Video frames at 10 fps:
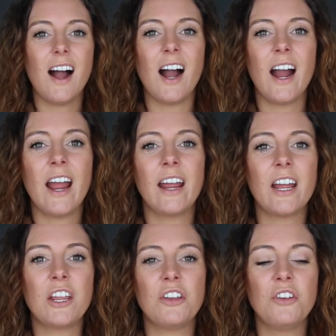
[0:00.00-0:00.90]

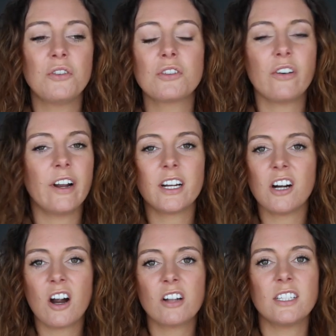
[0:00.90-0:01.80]
I use credit
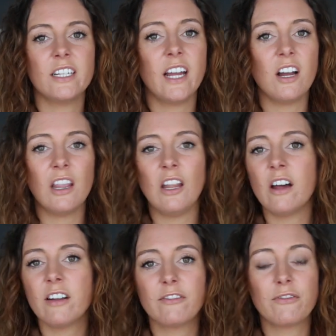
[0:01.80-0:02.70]
cards to get a
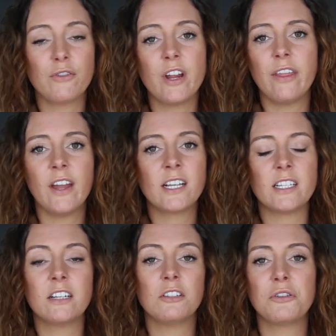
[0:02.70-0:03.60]
lot of free things,
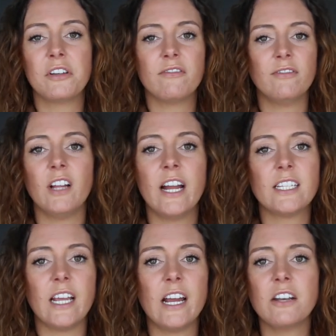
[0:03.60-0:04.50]
including
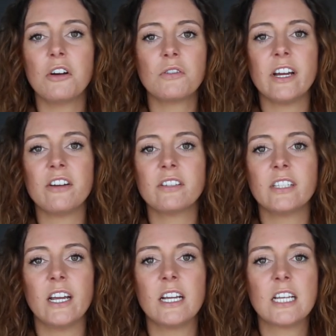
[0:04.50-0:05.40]
flights and hotel
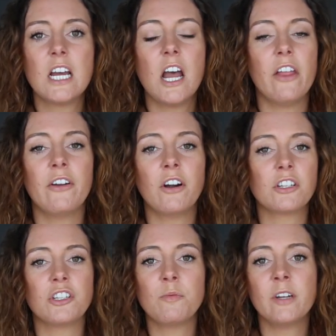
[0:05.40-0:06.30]
stays. There are
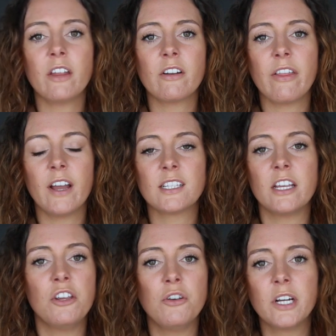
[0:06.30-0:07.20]
so many other things
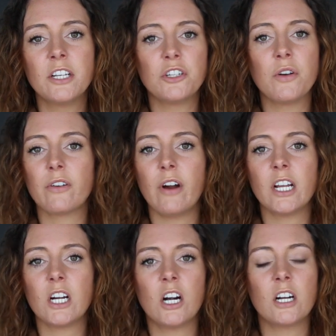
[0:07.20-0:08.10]
that you can do with
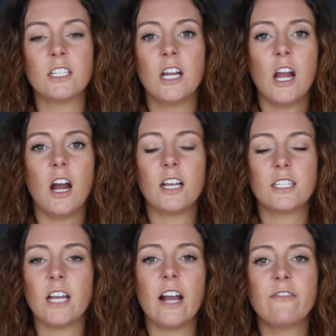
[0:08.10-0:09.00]
credit cards
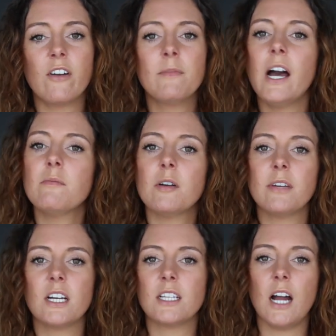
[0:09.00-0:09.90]
aside from that, but
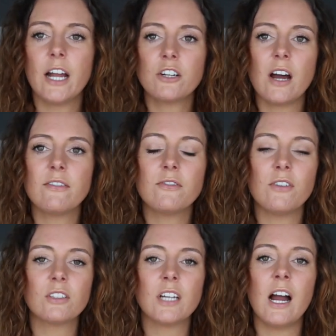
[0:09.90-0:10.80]
because I travel
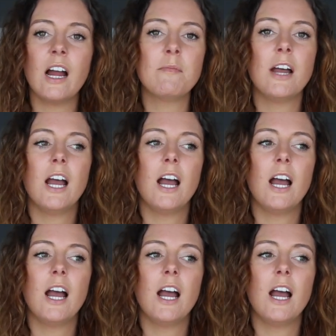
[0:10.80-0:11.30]
full time,